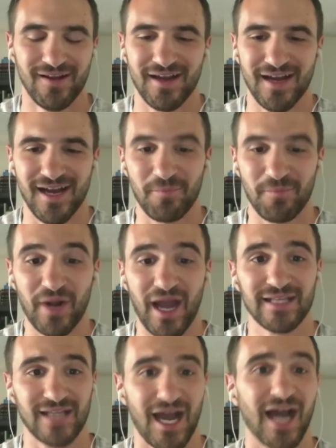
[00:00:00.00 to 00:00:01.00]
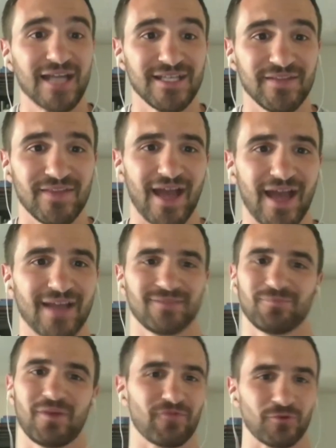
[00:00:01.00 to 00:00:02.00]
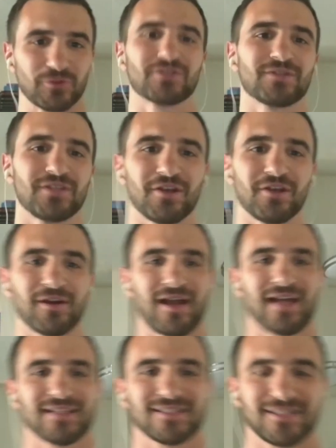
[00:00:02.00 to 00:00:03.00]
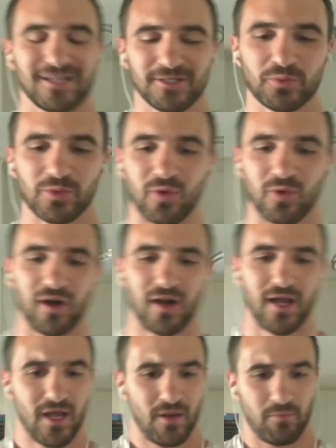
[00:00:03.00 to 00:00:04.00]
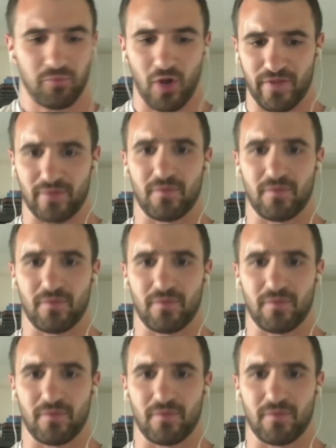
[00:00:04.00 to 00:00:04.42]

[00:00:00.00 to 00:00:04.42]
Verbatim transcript: Right. But I did that my first year as an entrepreneur. Brought them